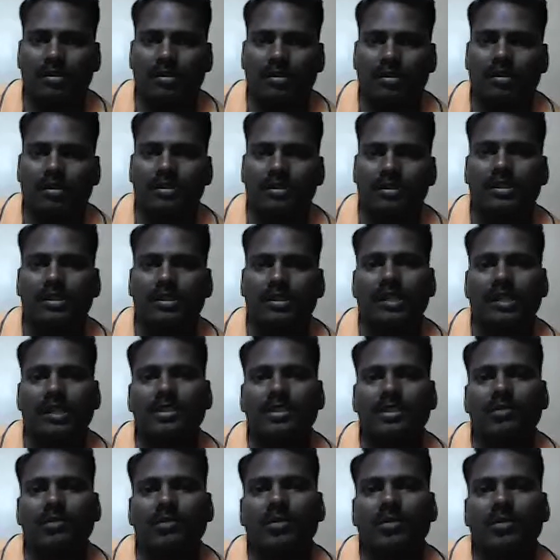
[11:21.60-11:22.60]
These are
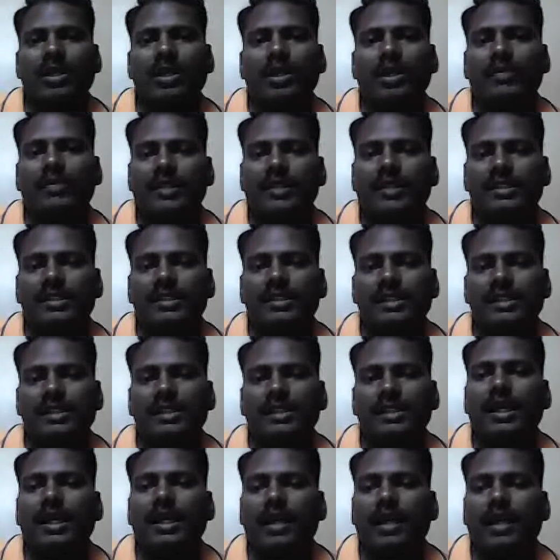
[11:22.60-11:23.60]
some of the references
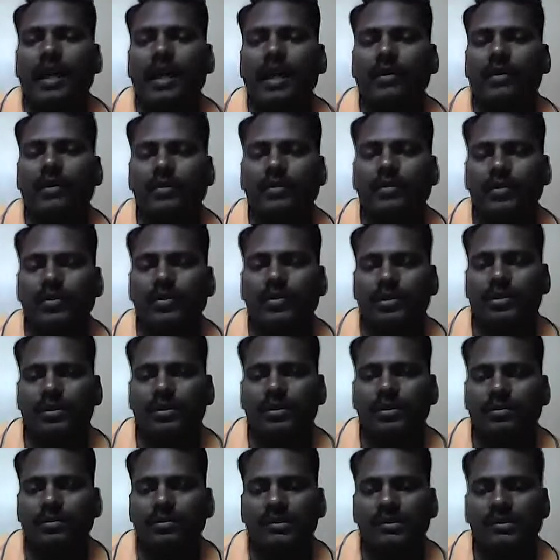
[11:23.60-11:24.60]
that I have used
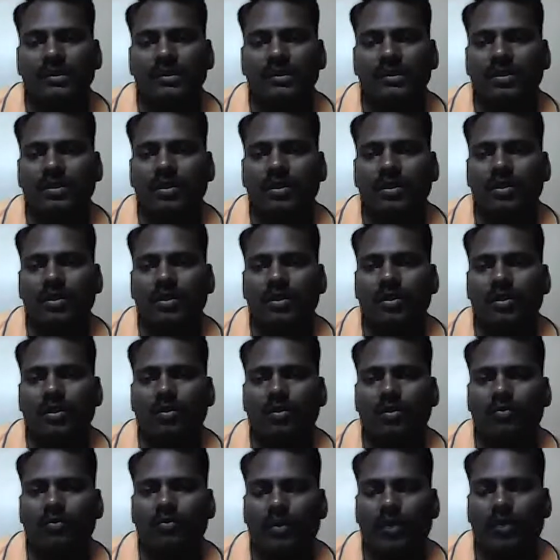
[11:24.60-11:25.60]

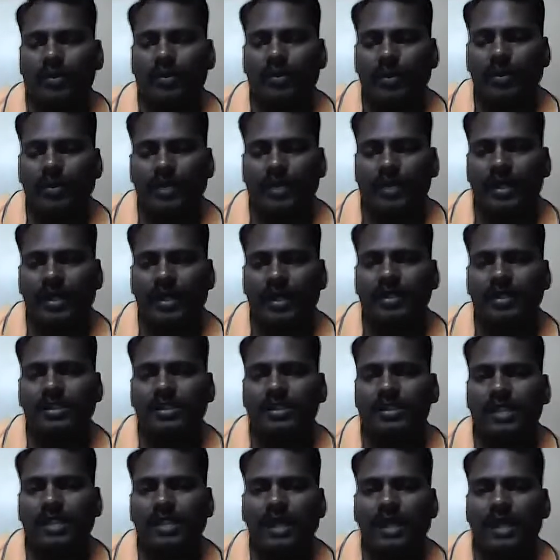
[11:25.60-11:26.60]
for preparing
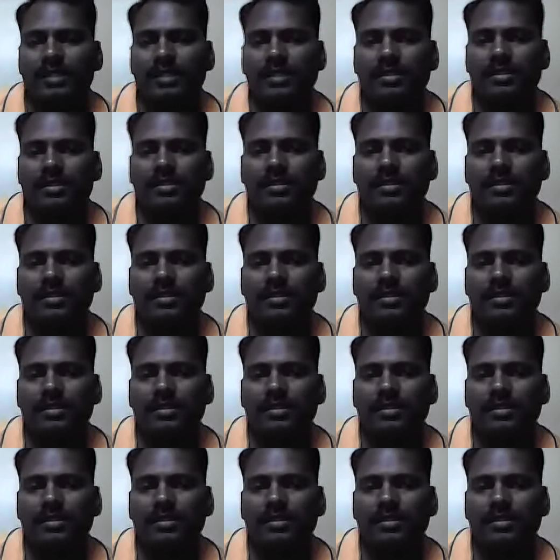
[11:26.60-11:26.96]
these slides.